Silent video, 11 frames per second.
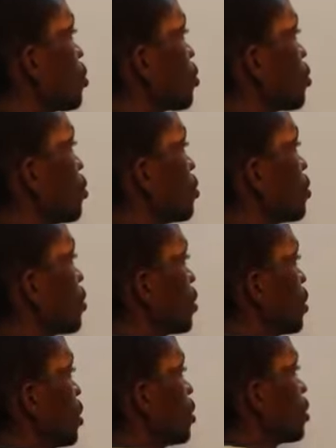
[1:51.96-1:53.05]
to
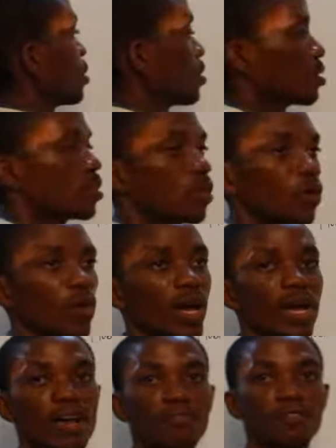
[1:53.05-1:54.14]
E,
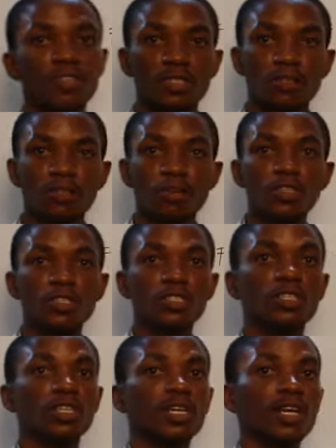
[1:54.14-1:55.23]
where F is the
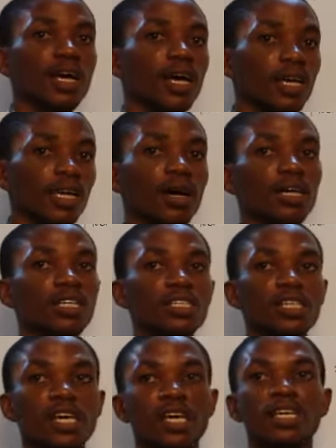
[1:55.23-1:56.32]
force and our
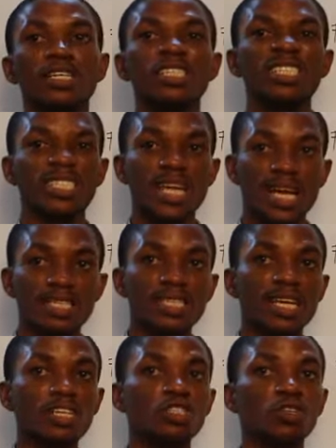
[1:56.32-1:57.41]
E there is the
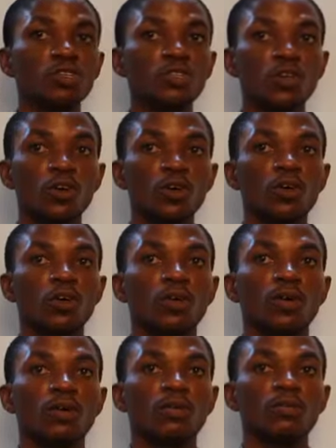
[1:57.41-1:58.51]
extension
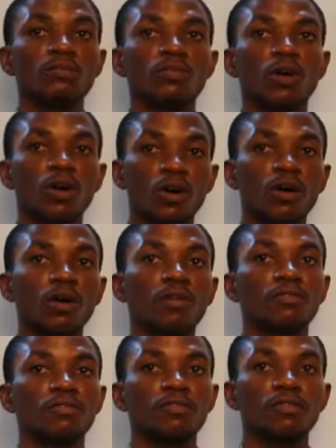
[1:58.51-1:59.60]

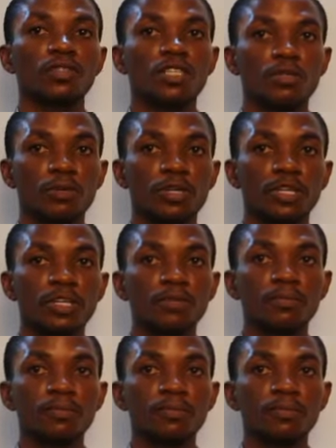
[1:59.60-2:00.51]
of the spring.